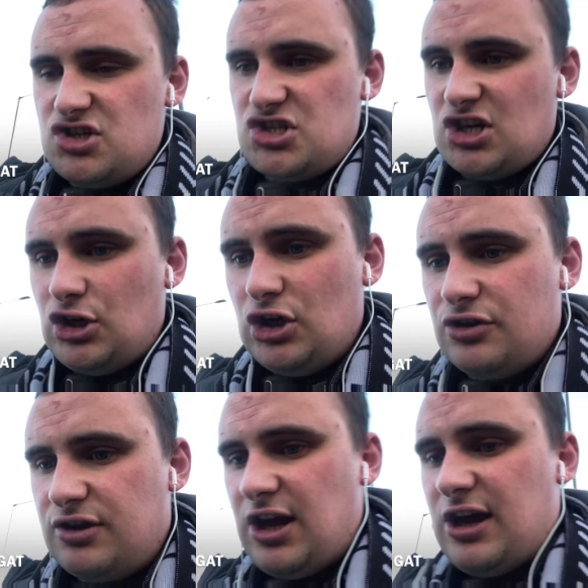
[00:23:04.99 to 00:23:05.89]
So
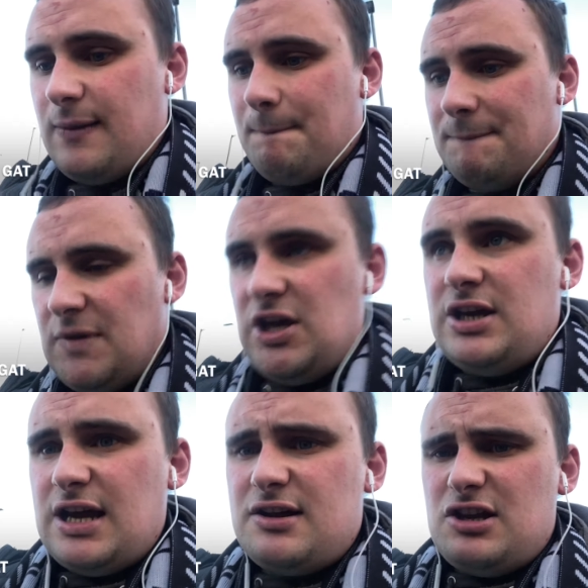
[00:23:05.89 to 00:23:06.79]
um,
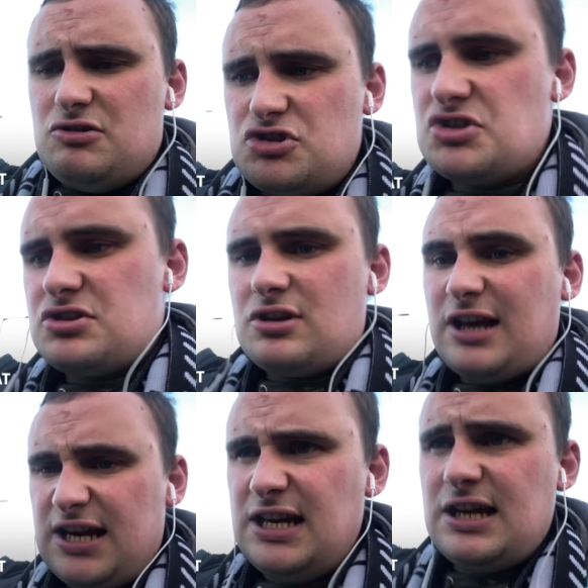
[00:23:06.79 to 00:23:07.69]
yeah, there was
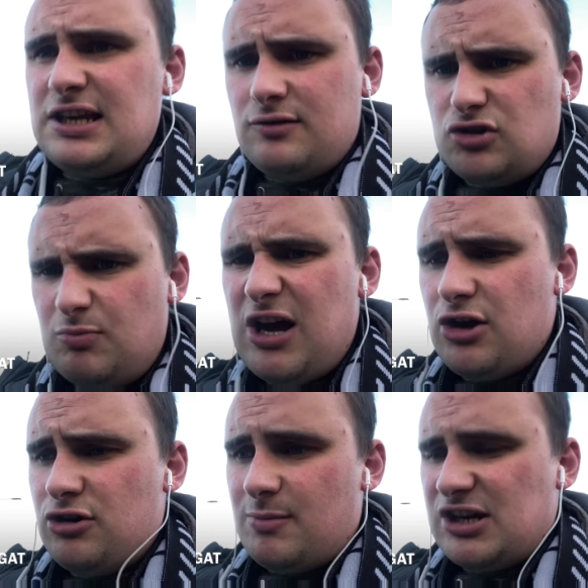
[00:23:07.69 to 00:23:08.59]
like he, it doesn't matter
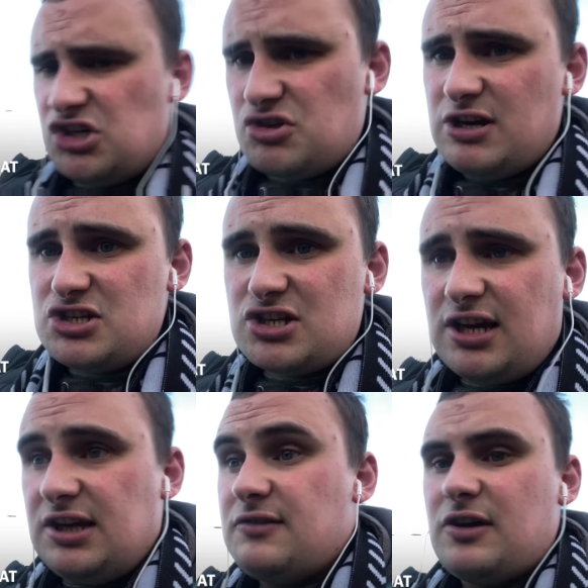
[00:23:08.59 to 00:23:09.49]
who the manager is.
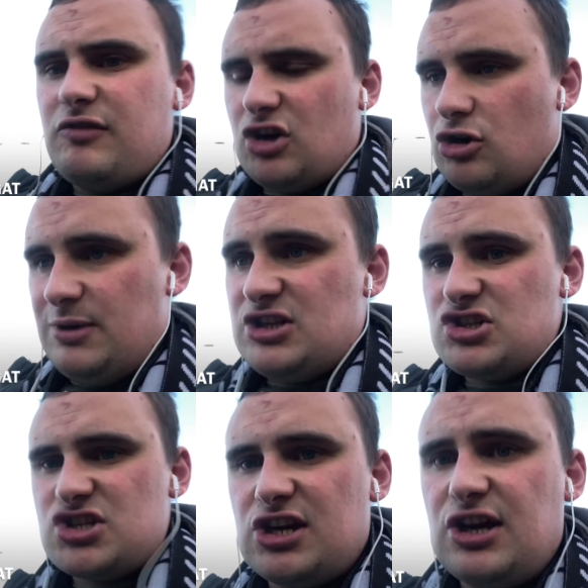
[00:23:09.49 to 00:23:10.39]
Like if, if you come
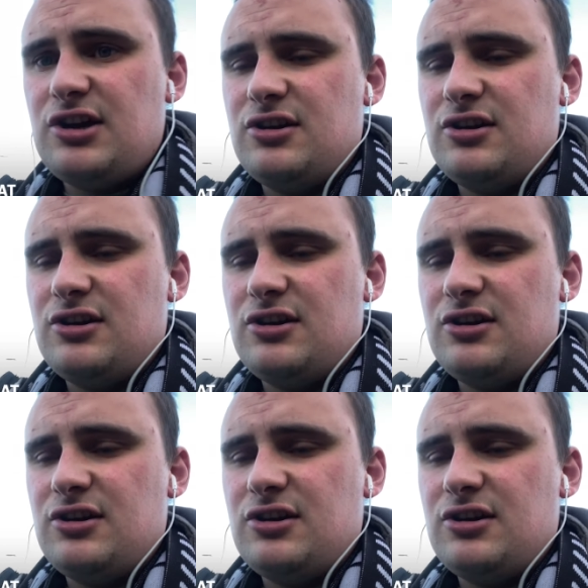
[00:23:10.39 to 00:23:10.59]
into